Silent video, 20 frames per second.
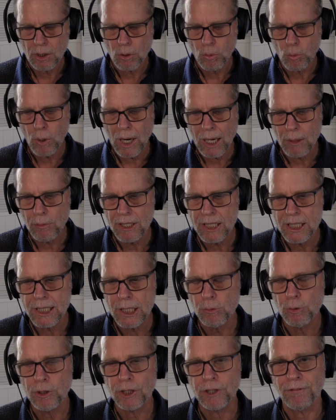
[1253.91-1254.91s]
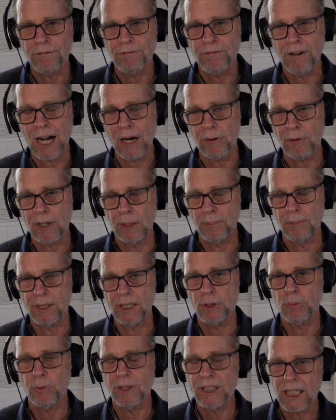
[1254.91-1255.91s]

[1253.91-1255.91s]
the way we deal with the far enemies,